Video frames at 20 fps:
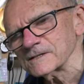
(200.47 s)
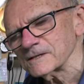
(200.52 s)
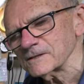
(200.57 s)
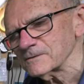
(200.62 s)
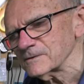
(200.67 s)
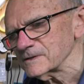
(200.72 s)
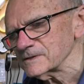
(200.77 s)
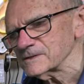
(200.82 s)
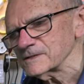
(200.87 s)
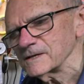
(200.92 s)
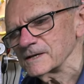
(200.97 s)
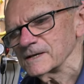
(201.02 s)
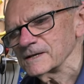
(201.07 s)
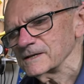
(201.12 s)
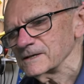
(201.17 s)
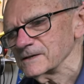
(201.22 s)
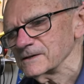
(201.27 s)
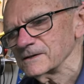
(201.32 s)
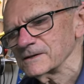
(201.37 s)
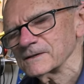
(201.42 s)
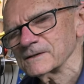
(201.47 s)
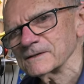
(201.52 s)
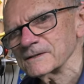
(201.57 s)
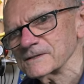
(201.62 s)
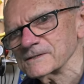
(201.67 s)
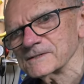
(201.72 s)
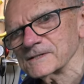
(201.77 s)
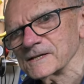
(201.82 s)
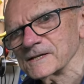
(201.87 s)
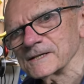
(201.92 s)
Otherwise, you're not going
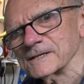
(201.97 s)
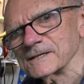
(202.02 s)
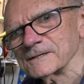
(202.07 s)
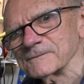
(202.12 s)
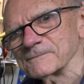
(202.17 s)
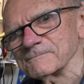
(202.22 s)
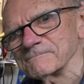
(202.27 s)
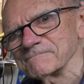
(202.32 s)
to see it.